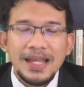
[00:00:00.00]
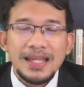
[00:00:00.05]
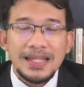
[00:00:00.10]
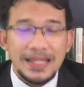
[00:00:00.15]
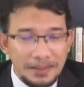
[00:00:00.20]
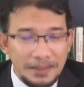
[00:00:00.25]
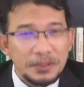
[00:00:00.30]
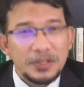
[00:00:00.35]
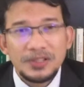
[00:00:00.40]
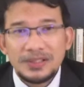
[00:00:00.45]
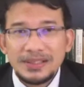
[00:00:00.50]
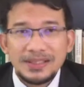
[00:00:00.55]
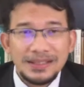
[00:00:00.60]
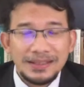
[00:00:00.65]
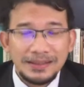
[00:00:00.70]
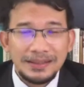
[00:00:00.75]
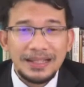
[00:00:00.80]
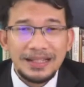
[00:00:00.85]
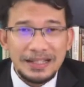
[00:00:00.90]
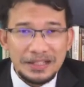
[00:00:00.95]
Yeah, because
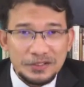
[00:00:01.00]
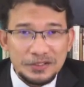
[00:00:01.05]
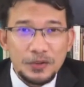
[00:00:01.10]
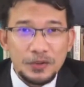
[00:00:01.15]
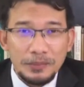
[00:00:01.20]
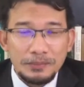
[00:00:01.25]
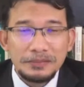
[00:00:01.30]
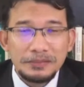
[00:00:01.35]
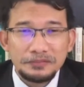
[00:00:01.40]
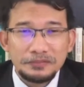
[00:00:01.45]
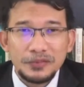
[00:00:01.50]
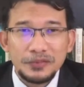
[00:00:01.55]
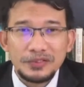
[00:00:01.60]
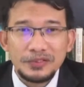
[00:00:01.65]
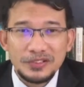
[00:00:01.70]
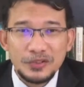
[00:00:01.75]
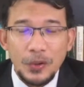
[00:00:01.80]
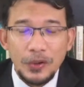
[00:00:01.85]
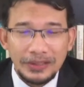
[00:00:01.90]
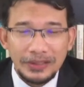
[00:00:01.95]
it is normal
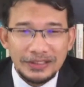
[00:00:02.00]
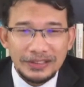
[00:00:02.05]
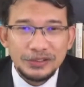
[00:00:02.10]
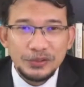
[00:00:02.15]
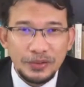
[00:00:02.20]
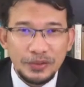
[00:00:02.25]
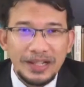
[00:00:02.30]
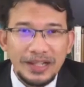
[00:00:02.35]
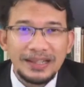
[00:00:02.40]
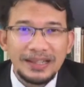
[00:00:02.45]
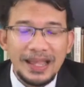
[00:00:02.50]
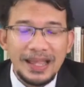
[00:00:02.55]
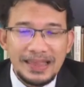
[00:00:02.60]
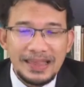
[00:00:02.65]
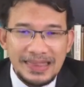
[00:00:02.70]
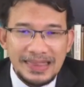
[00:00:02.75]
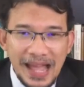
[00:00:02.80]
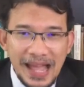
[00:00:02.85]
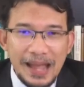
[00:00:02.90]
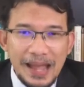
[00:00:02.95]
for scholars during
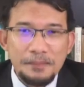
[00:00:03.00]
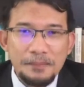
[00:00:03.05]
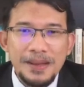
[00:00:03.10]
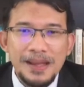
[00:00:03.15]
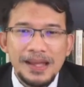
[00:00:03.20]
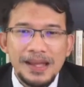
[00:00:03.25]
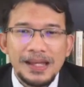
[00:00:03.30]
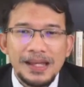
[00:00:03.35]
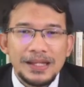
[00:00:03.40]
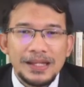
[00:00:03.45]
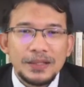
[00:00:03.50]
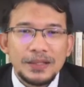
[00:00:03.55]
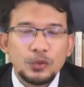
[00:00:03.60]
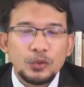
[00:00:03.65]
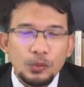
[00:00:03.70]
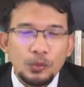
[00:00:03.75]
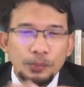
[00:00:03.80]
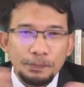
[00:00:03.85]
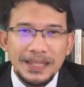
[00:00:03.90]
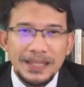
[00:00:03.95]
that time
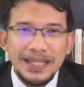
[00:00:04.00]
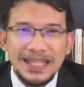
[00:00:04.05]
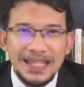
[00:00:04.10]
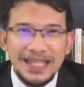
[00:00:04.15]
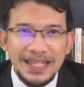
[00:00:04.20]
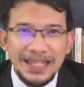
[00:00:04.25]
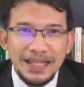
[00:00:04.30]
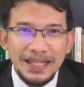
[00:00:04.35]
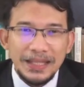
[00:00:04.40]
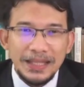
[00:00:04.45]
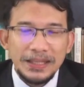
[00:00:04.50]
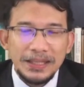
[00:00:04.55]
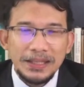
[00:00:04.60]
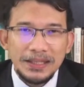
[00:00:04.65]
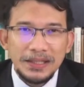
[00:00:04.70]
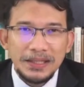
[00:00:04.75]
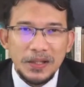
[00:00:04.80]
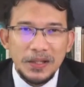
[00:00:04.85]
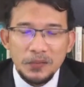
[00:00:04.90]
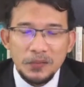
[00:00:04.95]
to be,
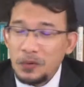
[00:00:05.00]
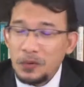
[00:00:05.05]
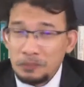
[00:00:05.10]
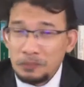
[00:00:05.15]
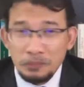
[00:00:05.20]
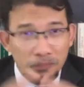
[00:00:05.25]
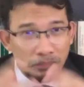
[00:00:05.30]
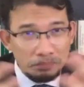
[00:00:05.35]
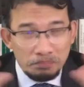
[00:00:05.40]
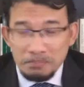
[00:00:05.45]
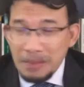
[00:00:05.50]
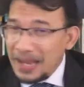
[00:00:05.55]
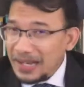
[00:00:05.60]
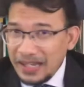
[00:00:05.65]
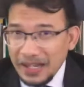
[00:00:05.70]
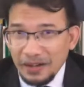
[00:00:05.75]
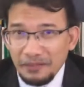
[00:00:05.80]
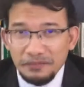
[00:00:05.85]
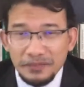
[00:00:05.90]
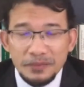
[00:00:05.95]
well,
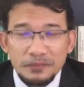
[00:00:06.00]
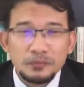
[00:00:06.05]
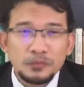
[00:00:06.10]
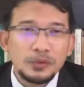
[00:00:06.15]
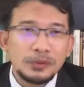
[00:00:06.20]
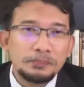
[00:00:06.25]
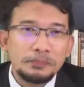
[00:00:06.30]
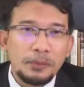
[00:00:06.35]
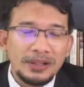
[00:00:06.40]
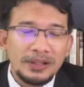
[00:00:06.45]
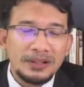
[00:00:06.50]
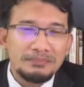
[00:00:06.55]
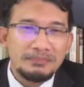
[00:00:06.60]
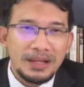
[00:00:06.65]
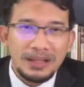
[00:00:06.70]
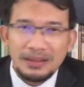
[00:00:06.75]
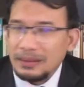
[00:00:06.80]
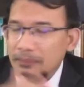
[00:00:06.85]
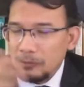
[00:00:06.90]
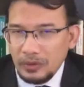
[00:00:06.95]
many of them were
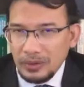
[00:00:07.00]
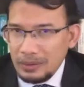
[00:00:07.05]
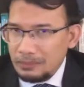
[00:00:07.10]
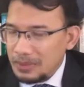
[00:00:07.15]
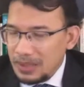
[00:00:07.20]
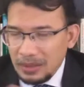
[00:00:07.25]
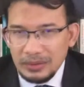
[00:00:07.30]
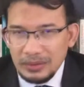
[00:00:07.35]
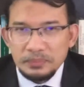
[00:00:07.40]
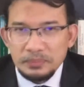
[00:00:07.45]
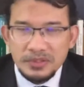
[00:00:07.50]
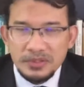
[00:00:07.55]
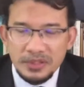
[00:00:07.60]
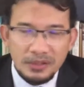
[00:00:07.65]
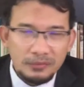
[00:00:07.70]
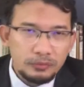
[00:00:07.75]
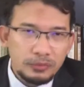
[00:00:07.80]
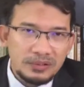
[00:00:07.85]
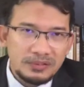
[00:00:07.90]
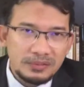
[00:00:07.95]
polymath. Ibn Taymiyyah
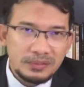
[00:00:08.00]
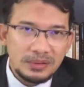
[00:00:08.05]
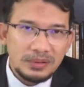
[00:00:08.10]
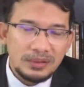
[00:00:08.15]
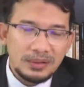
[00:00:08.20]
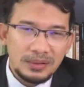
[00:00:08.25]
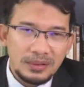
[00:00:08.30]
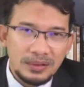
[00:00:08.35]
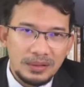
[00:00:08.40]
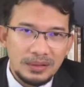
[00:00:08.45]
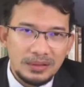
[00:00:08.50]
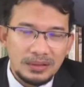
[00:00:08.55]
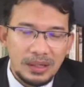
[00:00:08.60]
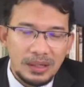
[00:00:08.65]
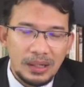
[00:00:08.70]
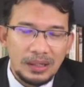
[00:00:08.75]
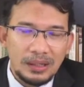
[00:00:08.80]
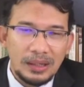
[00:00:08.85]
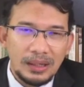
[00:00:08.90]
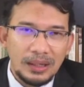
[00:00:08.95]
himself was
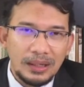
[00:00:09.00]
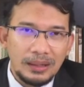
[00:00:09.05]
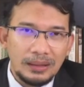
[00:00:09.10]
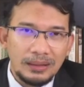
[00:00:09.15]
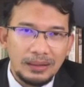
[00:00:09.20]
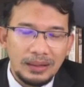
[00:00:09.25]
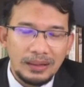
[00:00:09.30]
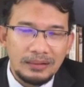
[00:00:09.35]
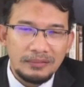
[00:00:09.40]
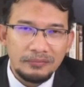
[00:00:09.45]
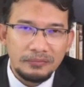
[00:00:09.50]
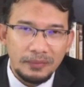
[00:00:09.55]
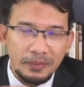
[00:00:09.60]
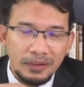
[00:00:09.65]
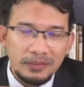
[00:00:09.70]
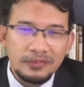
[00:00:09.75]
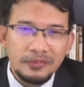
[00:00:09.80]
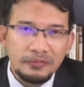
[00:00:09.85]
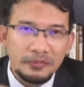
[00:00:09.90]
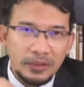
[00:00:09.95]
trained in
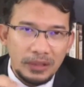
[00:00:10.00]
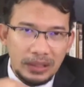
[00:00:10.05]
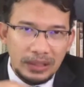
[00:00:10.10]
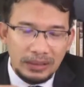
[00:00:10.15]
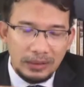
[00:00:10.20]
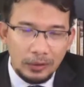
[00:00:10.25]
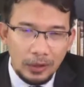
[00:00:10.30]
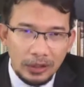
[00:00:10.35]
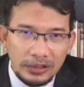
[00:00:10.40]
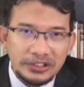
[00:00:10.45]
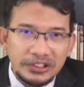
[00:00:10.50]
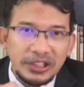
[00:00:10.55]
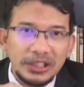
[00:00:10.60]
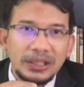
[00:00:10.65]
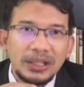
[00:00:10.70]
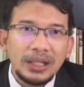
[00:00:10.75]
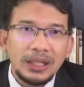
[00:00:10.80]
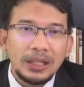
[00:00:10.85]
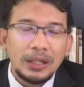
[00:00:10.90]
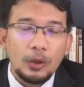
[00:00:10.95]
philosophy, in
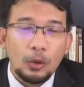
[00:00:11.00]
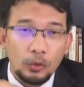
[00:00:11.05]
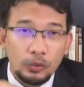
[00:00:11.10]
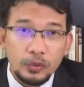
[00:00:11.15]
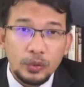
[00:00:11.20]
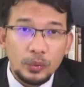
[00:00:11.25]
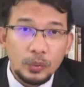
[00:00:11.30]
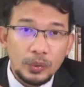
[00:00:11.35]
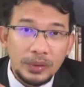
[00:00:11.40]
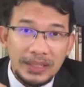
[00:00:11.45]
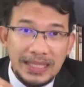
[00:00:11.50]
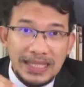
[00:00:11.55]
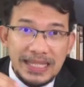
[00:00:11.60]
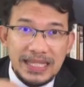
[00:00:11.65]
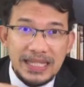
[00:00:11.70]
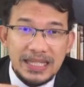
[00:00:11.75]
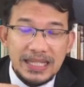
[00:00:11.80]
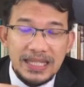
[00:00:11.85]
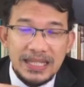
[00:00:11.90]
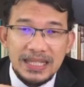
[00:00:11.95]
logic, although
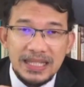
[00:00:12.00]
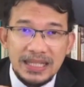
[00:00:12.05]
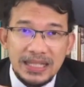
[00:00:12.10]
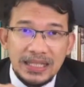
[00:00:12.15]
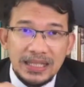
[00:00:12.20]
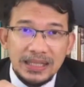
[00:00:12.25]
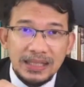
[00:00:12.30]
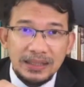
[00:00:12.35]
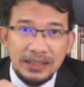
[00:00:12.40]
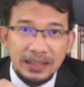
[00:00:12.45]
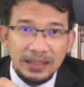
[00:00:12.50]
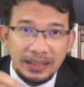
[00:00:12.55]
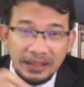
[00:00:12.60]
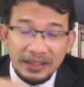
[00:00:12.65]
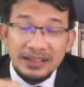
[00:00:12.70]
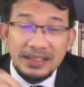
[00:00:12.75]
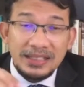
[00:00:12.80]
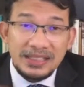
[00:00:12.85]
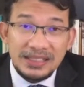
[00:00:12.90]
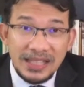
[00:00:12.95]
he
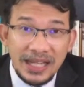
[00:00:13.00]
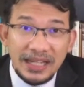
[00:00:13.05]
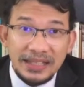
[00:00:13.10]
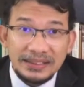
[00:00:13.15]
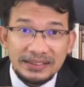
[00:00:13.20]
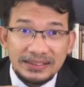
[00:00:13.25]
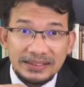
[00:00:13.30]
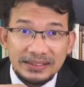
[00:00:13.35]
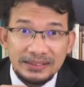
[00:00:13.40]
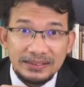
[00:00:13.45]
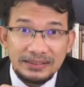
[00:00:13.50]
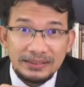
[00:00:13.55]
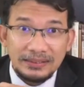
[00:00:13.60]
criticized